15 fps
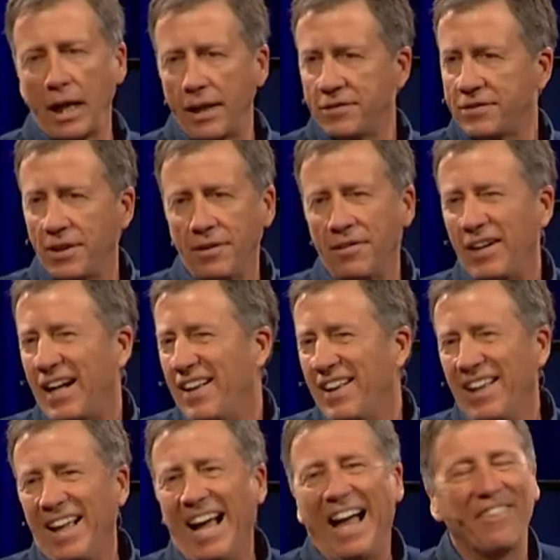so
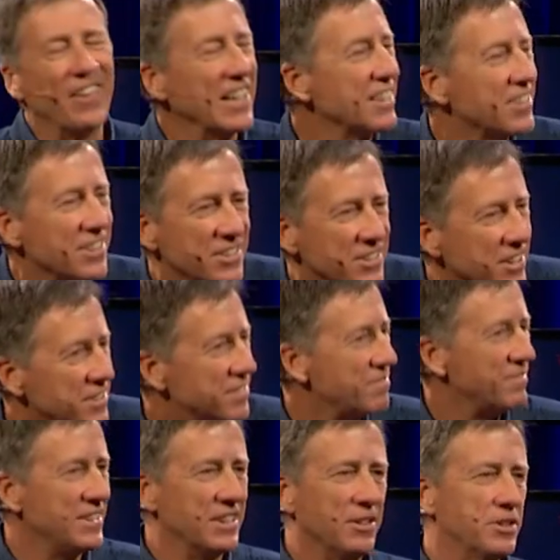I think this is just,
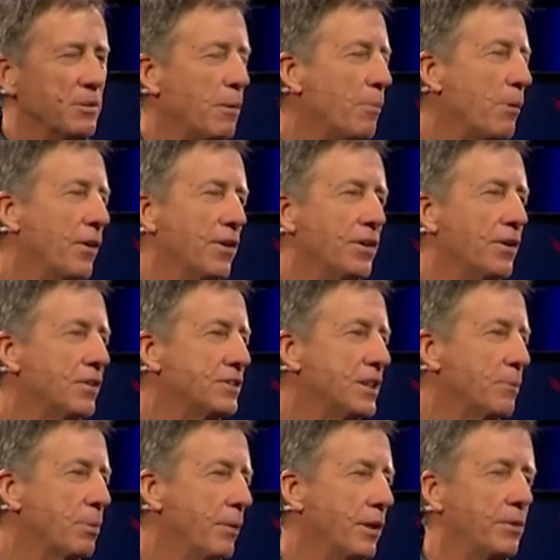you know, something I bought at a yard sale,
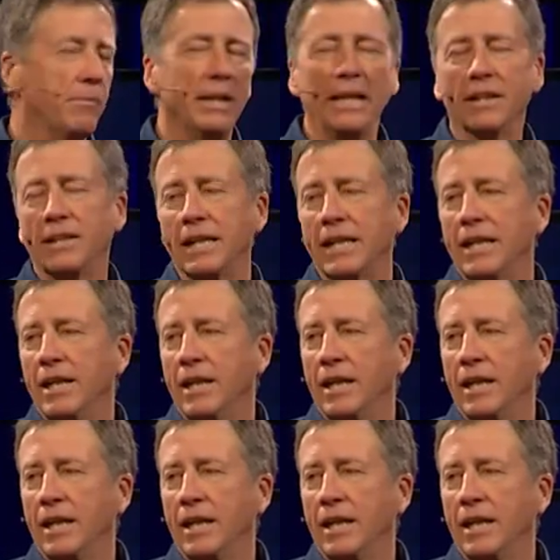probably didn't mean anything.